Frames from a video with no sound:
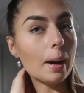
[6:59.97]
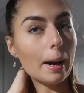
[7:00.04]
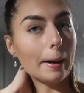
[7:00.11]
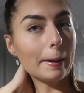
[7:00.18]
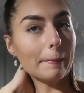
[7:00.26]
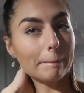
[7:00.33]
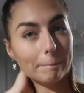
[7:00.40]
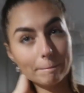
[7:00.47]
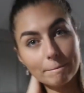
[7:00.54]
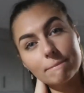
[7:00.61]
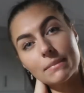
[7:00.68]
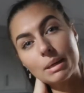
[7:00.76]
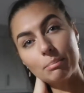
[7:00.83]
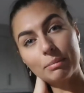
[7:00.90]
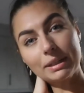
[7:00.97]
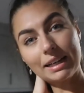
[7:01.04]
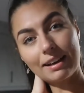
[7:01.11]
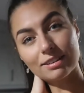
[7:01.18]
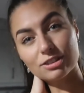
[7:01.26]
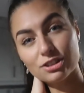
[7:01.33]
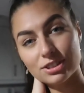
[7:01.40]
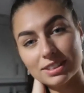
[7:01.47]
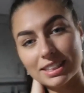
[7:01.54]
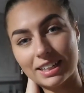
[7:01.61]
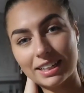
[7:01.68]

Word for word: Um, but yeah, just